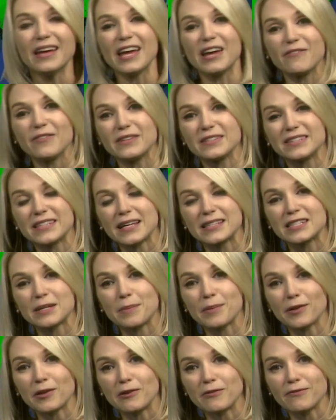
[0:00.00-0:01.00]
If it sets
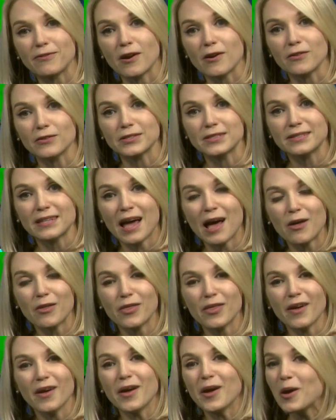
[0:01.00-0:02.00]
up a little farther
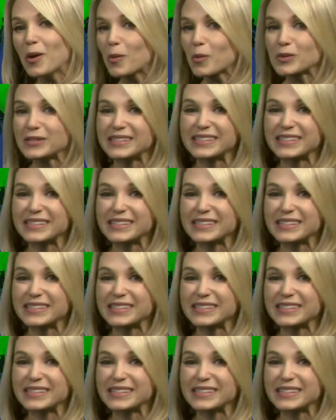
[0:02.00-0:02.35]
south, we're